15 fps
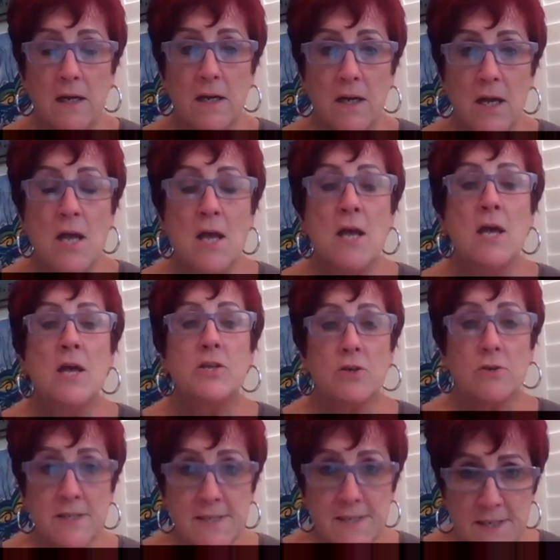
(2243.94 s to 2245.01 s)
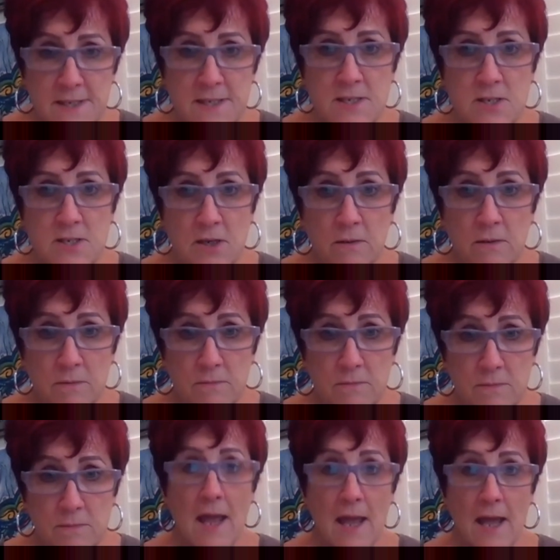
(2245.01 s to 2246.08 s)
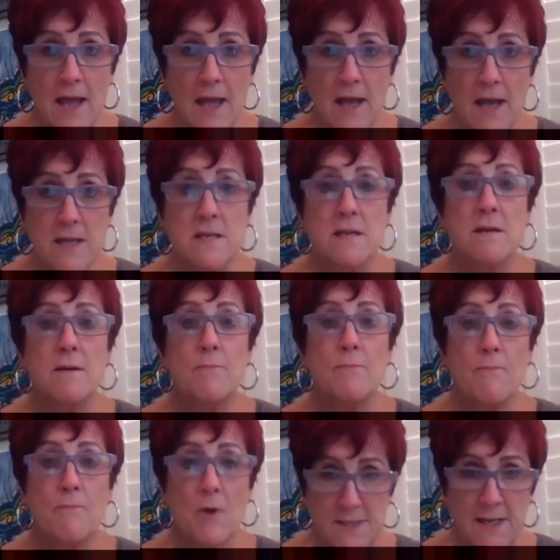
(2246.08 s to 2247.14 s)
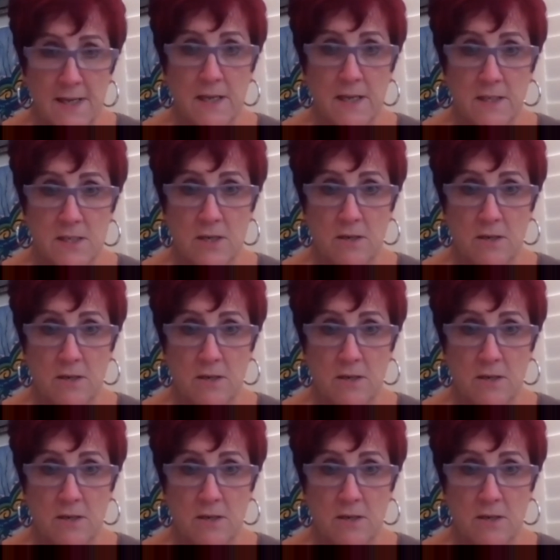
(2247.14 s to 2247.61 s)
Your sister had breast cancer.